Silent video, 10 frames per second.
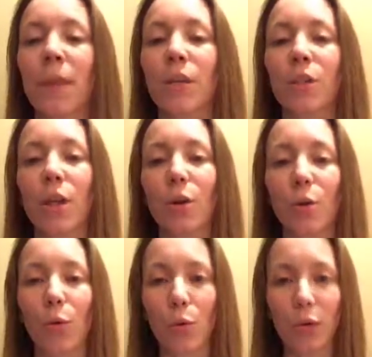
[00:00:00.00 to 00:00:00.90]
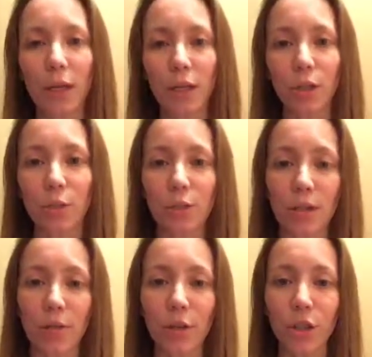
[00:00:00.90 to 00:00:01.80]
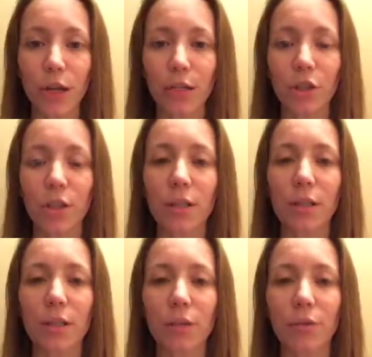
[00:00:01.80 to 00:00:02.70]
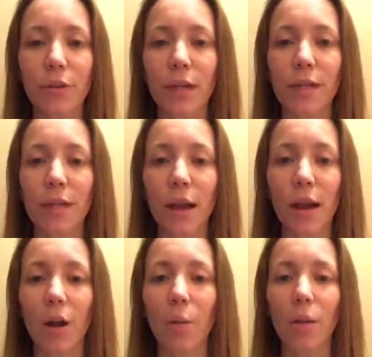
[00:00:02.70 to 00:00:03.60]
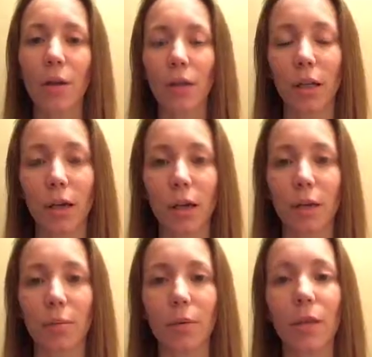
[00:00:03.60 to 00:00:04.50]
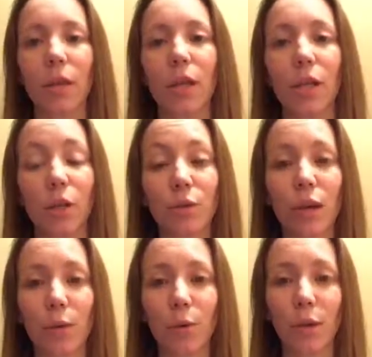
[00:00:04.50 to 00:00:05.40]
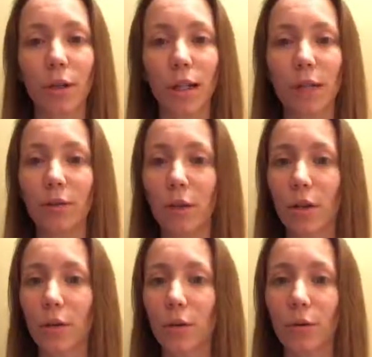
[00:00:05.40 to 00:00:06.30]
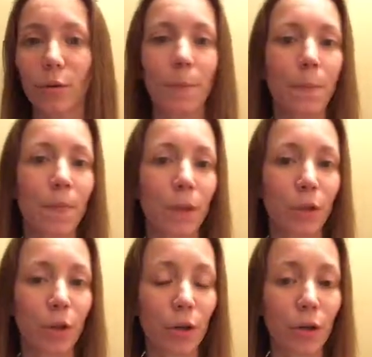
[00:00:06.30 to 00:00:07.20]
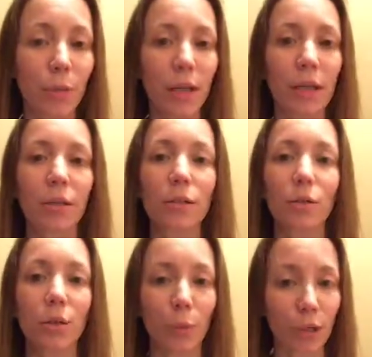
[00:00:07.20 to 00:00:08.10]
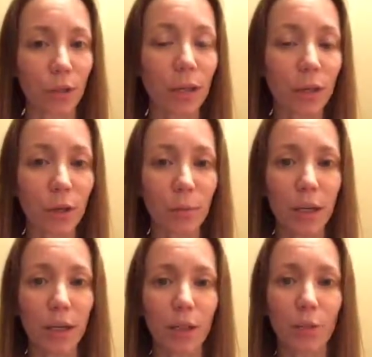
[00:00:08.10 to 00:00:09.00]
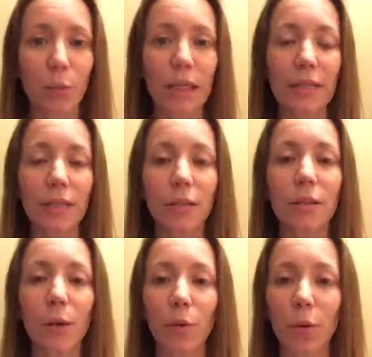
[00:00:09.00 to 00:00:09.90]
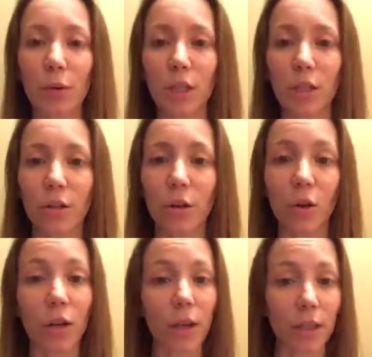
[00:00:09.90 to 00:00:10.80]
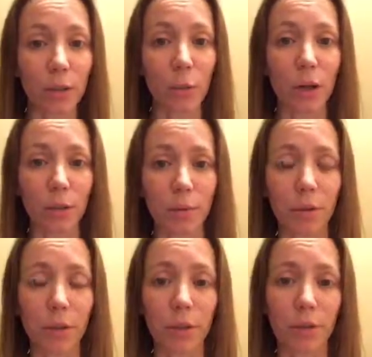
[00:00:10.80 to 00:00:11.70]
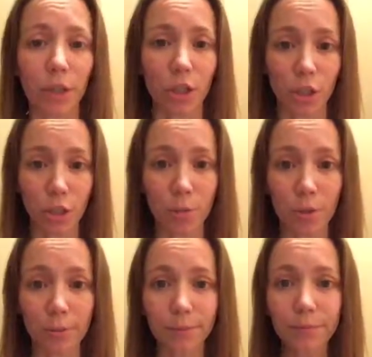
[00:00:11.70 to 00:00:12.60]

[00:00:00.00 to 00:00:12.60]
So we're going to do several challenges, several things to help um, you network even though you go to meetings or when you can't go to meetings, we can still network with each other online as well and build those relationships.